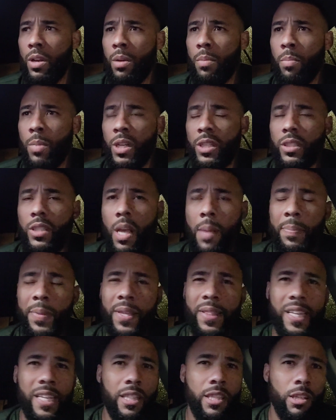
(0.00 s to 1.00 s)
But
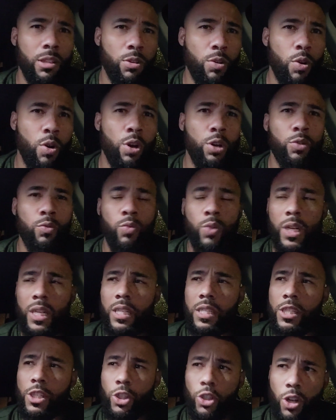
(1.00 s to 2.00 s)
something that the Lord
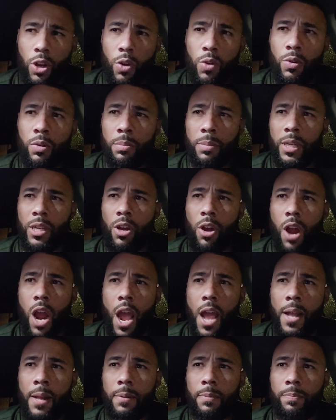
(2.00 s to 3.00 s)
really showed me, all
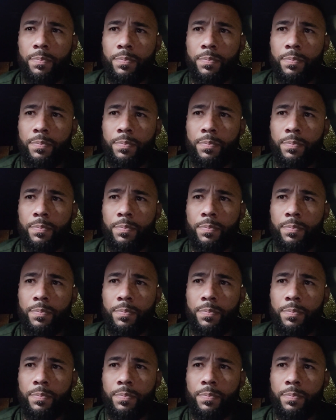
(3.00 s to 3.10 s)
right,